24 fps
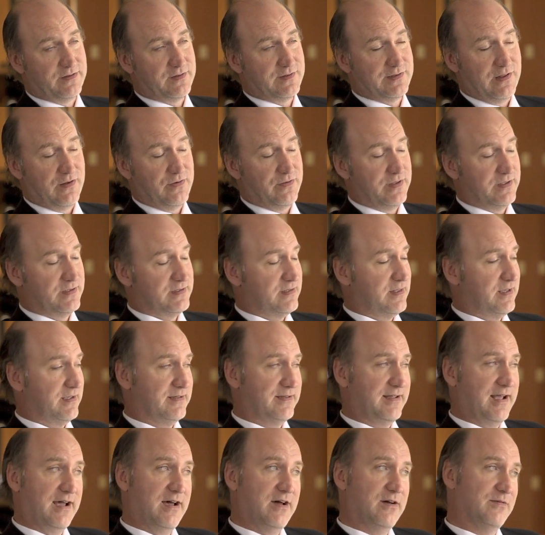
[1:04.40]
and slow this thing
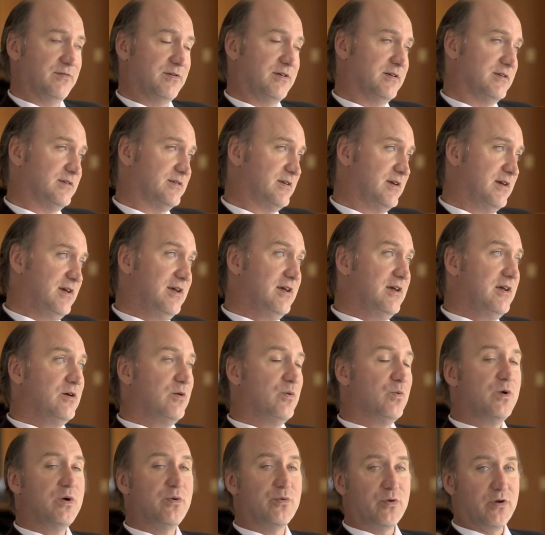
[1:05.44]
down because
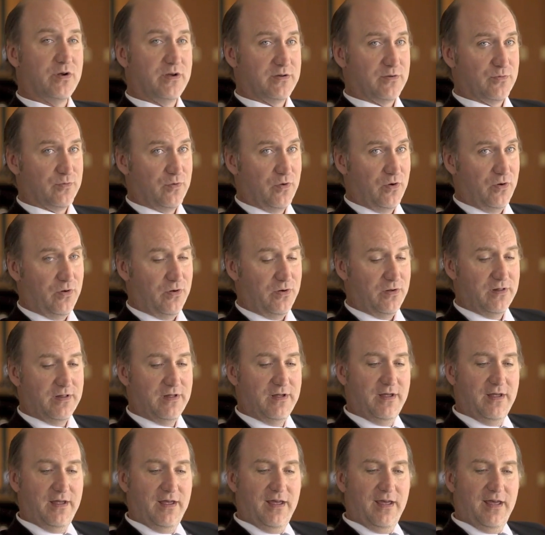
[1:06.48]
we were on a roll.
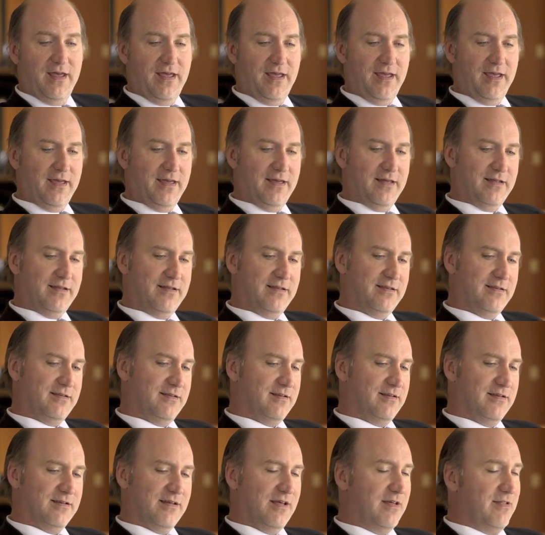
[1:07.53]

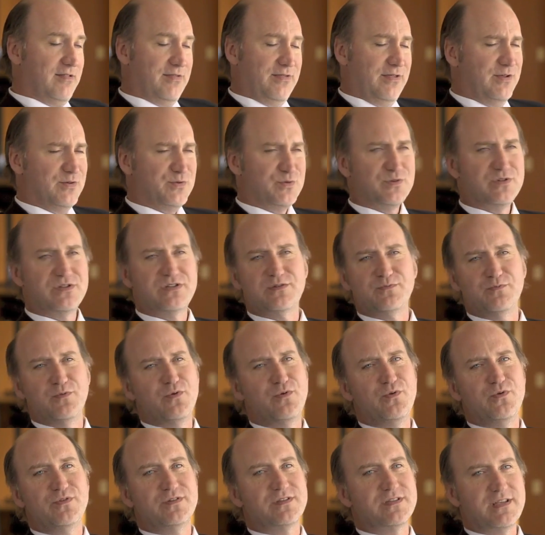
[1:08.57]
And things were
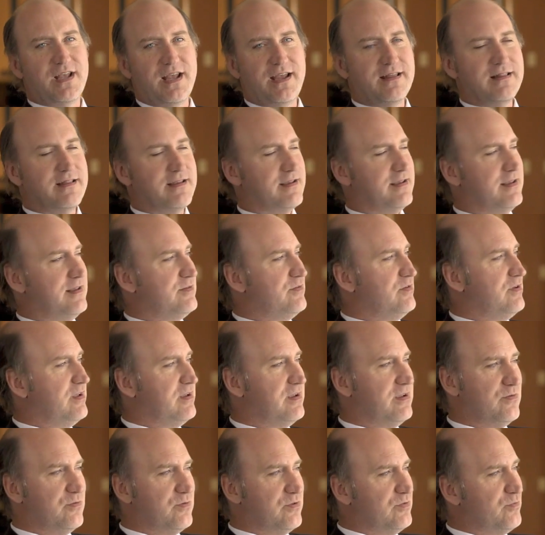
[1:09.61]
smooth sailing. It
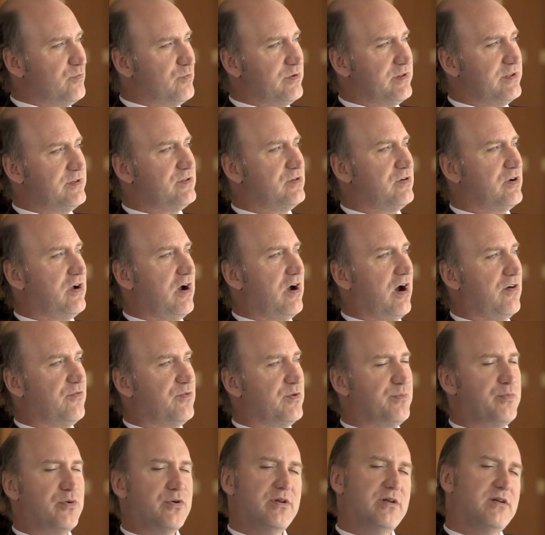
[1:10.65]
really took off. We
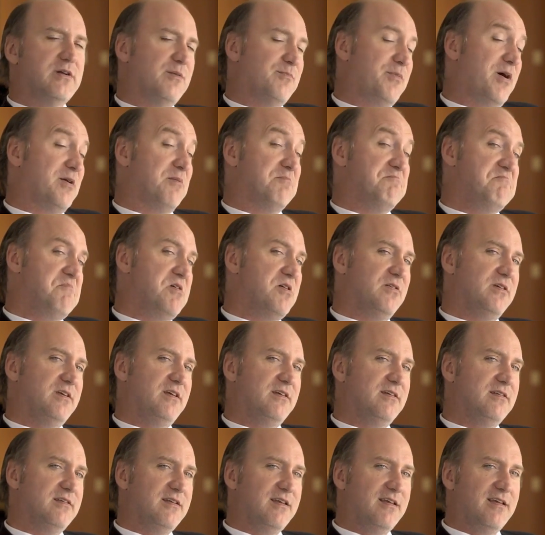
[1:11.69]
put in about $1
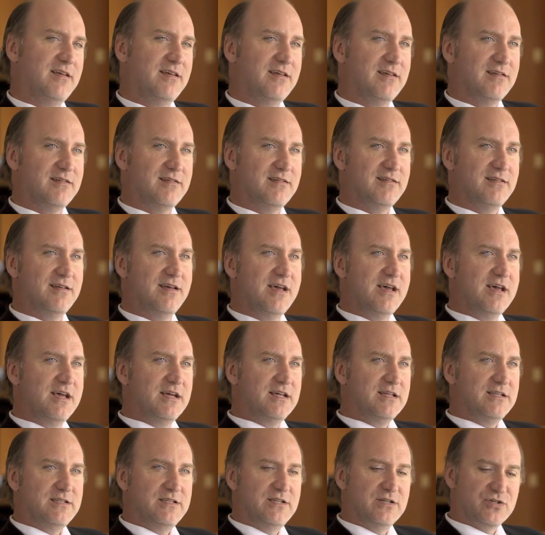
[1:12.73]
million in
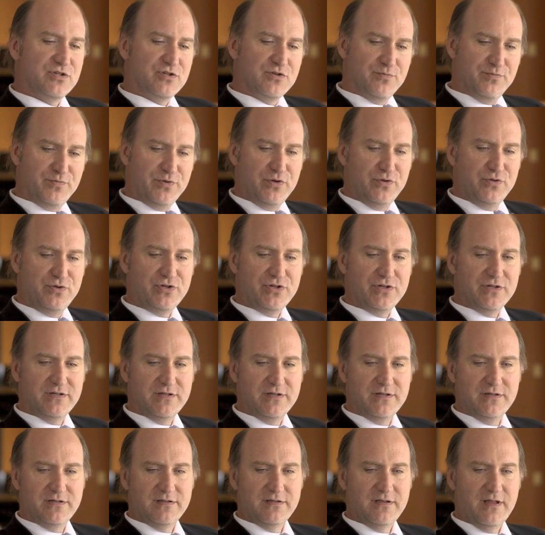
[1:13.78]

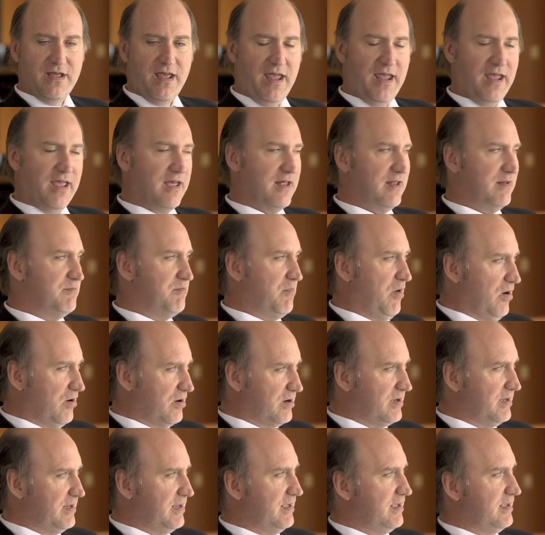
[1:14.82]
distribution and
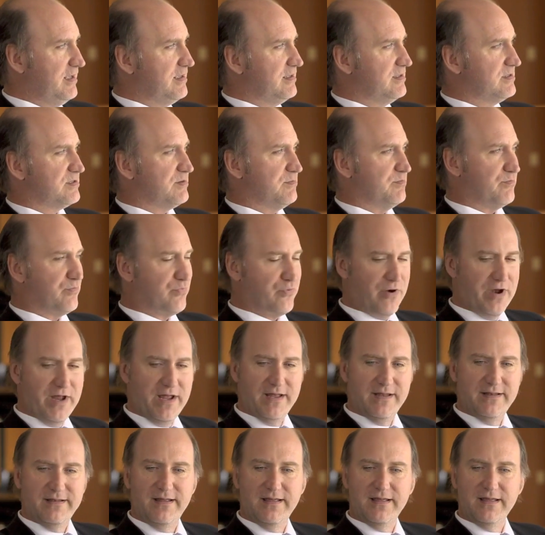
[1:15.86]
marketing and some
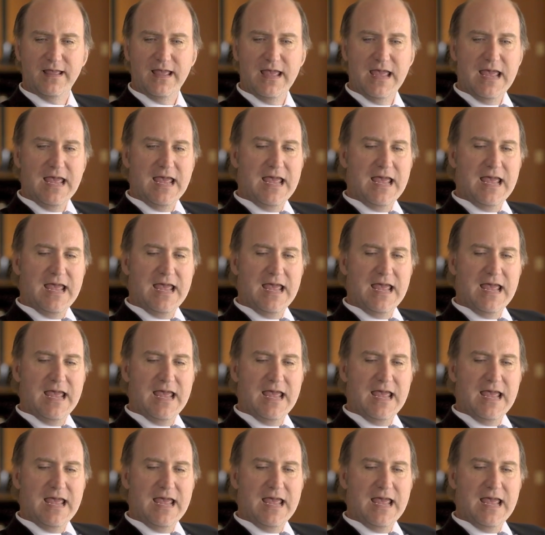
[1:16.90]
branding,